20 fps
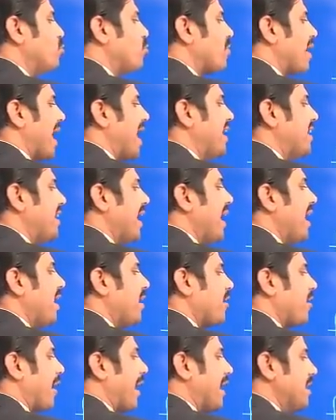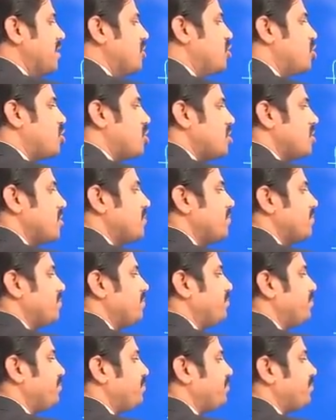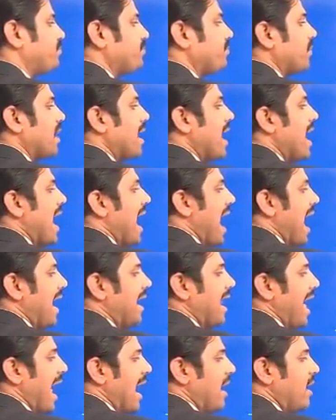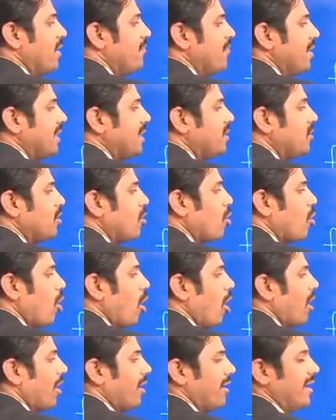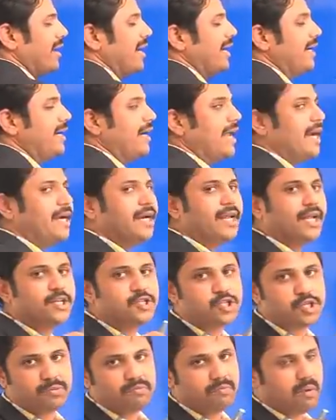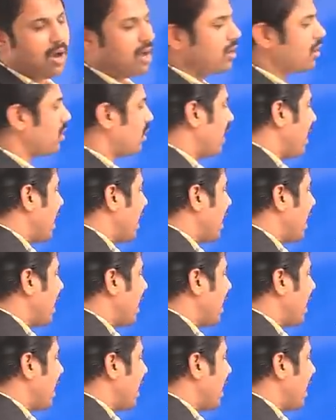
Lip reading: to write a range and end with colon, indentation mark.